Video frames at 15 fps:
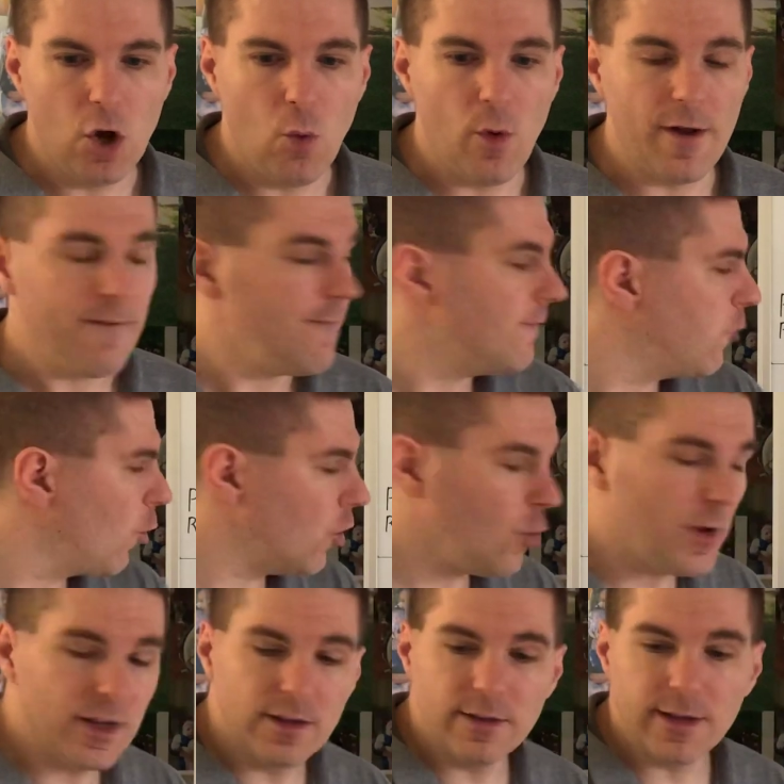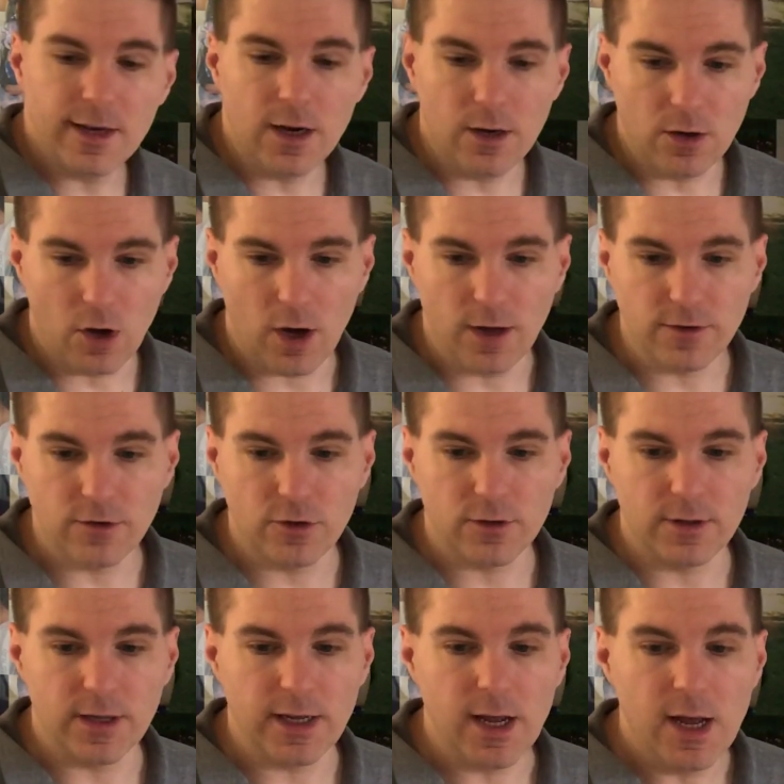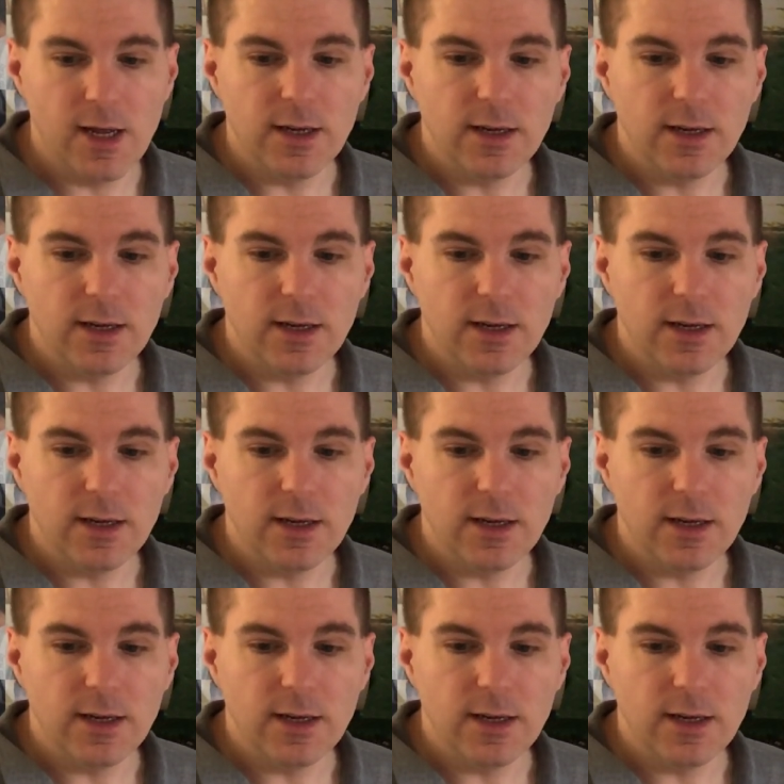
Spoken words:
went 4 wins and a loss, so they